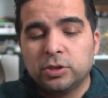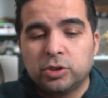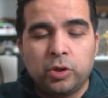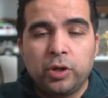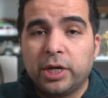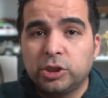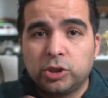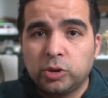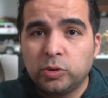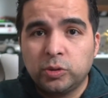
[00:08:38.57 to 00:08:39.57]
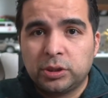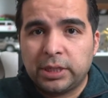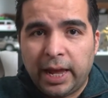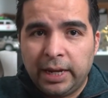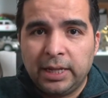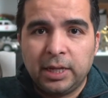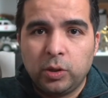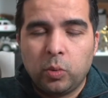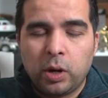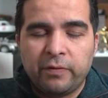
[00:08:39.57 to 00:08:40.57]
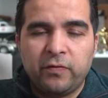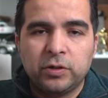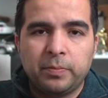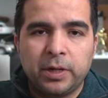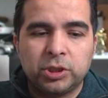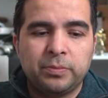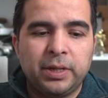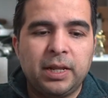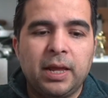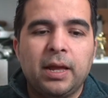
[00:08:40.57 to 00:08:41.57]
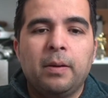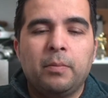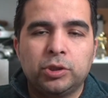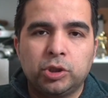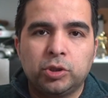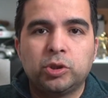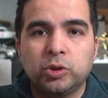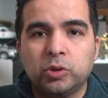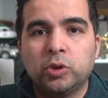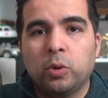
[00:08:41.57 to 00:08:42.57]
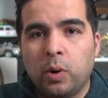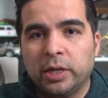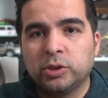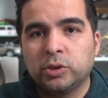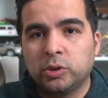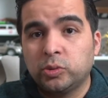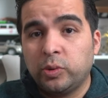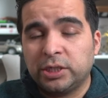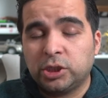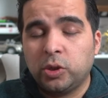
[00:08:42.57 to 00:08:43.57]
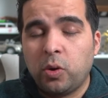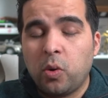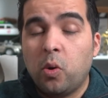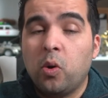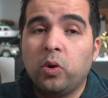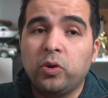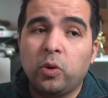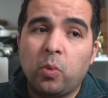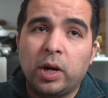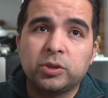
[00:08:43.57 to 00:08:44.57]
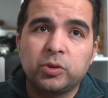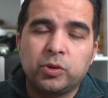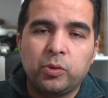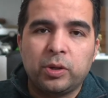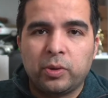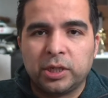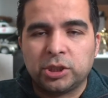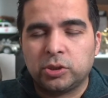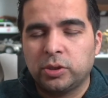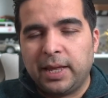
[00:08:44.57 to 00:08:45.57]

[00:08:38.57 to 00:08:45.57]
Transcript: So you can choose anything you want for your measurement, but just do the 1 to 2 ratio or the 1 to 3 ratio.